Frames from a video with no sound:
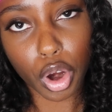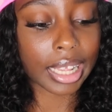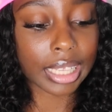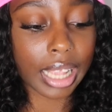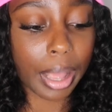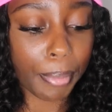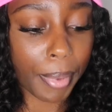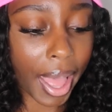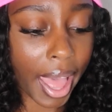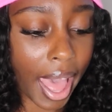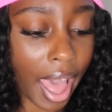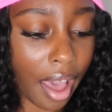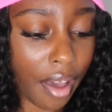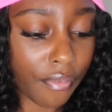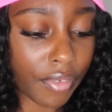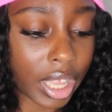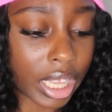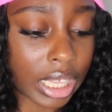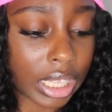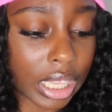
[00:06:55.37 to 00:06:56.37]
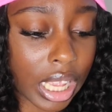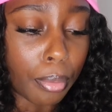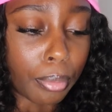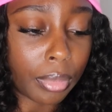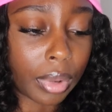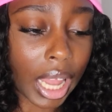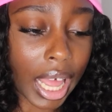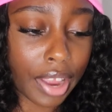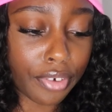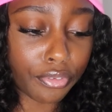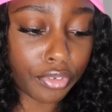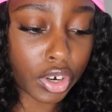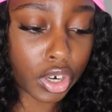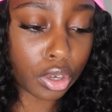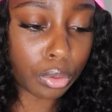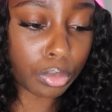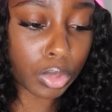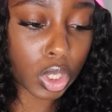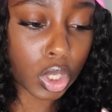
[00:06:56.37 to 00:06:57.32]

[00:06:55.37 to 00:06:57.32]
Next app I have is Lightroom.